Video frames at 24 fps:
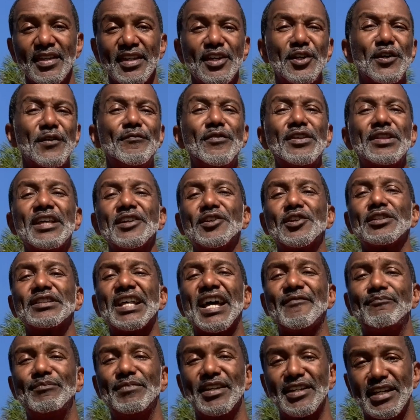it'll feel like your
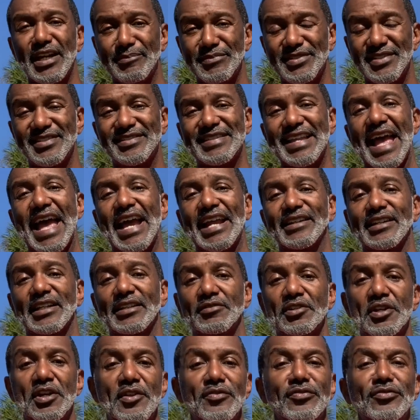life becomes stagnant.
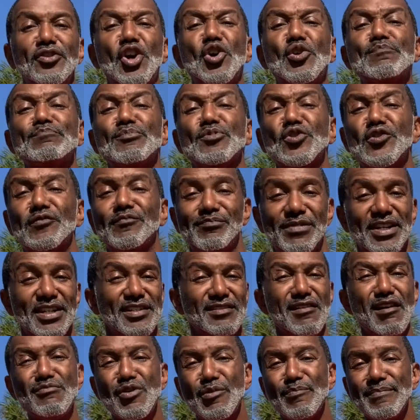No movement,
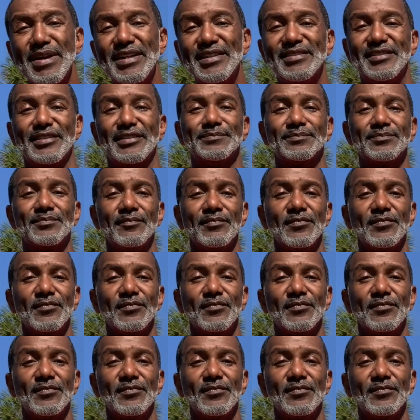no momentum.